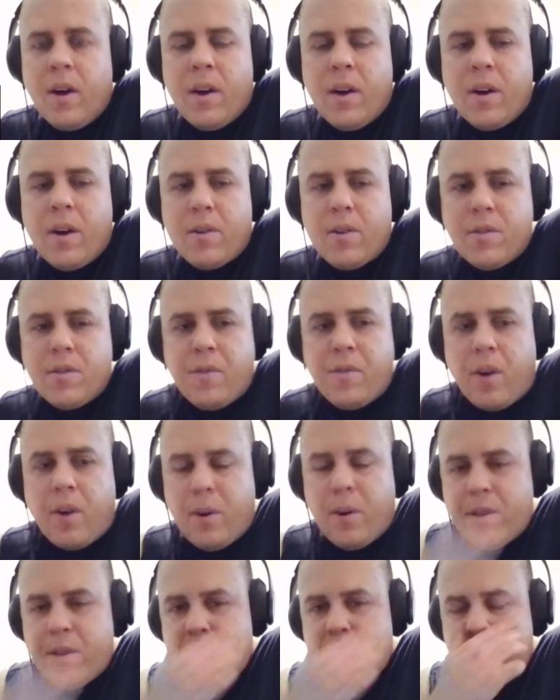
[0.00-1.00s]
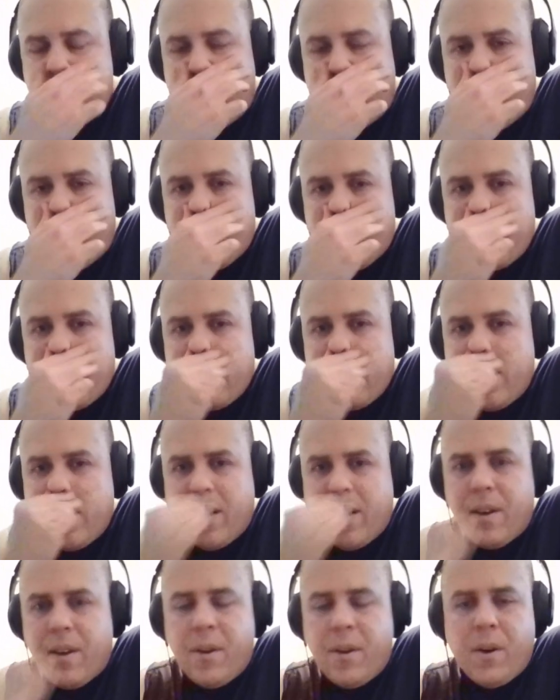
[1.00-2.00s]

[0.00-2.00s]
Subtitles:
because of all his talking and,